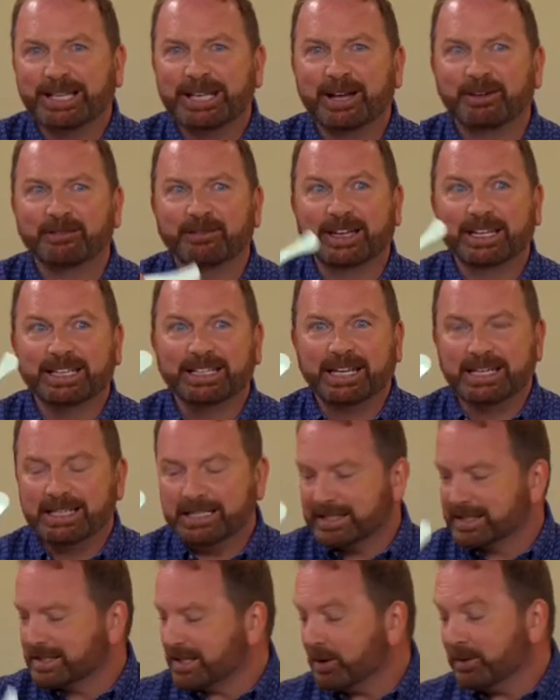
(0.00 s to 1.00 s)
love it. It's
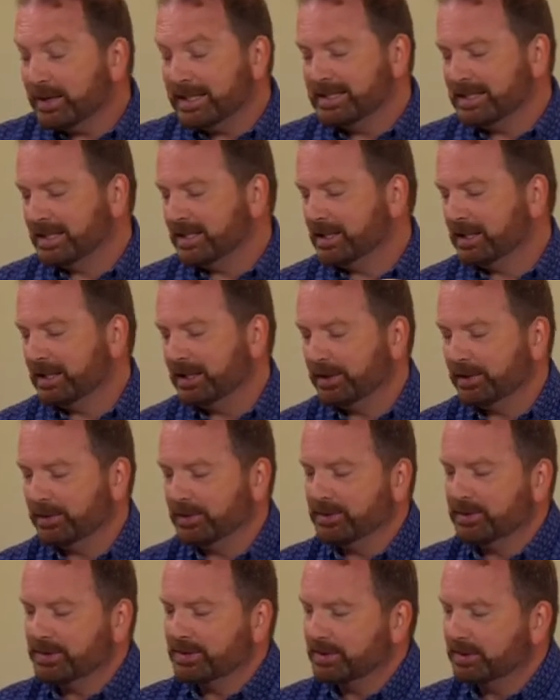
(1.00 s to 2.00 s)
so easy to
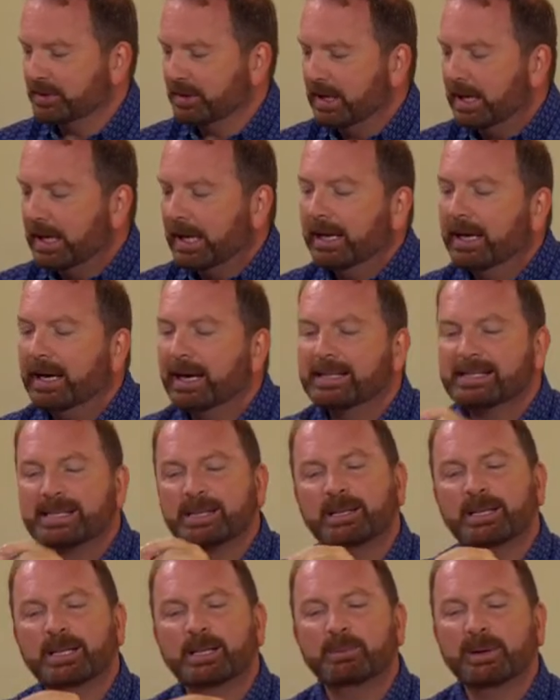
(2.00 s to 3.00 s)
use. It's a
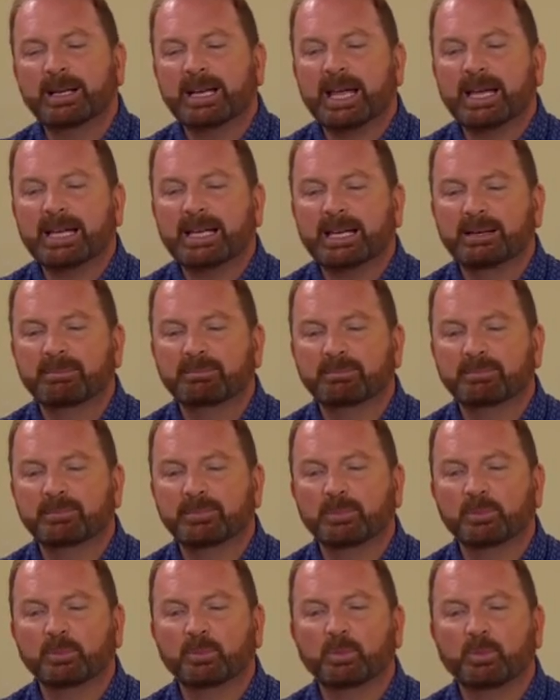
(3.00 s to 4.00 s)
little bit like um,
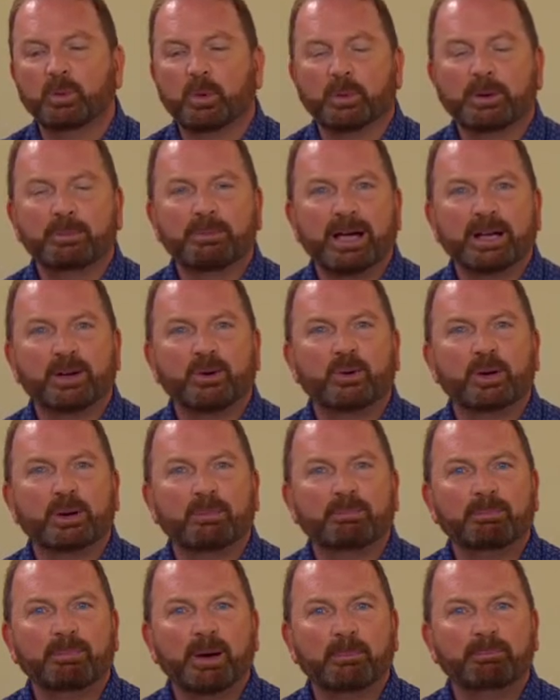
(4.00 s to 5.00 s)
what we might call a,
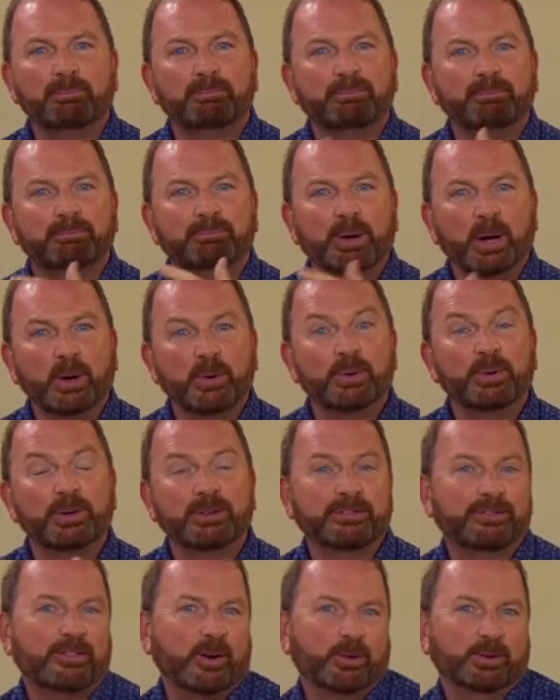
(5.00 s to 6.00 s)
a bone
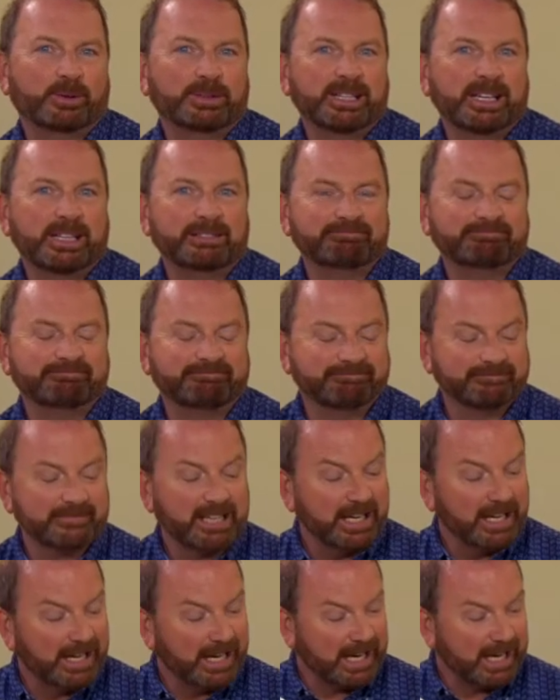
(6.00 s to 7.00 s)
folder,
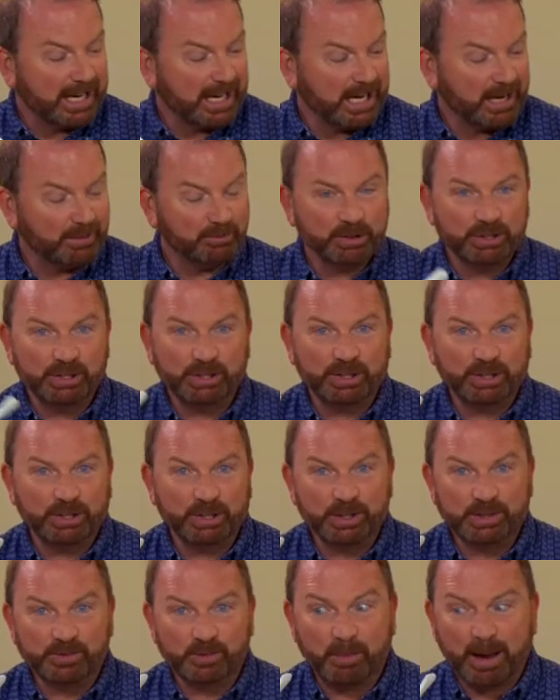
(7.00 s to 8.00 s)
um, which you can
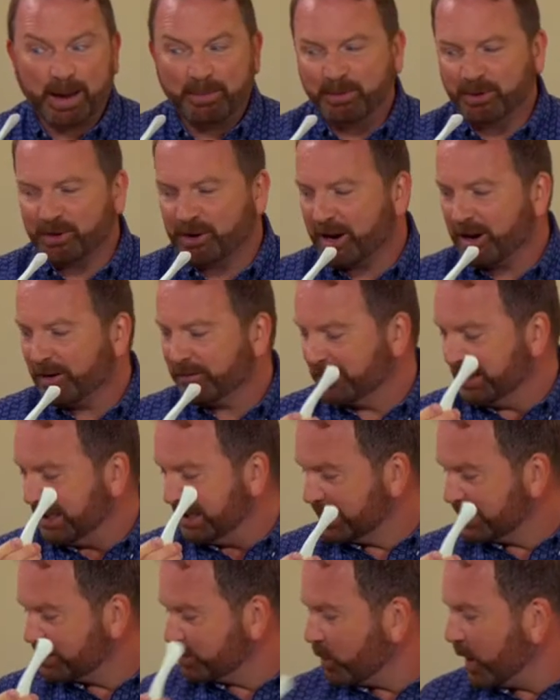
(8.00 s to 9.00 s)
use for paper crafting
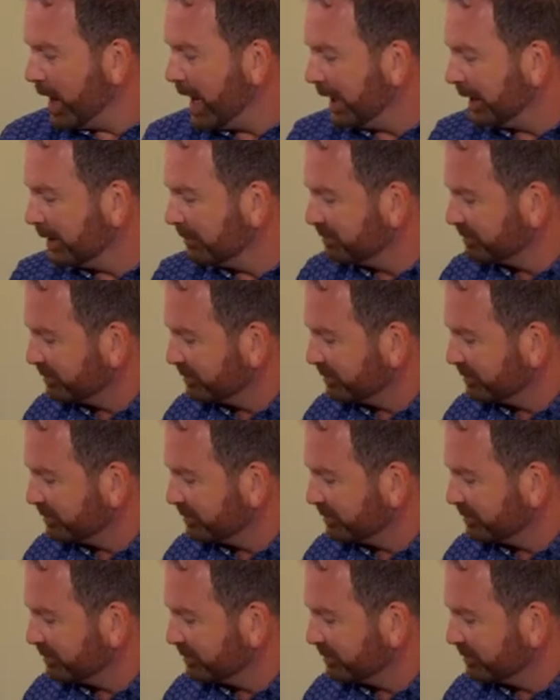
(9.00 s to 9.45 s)
as well.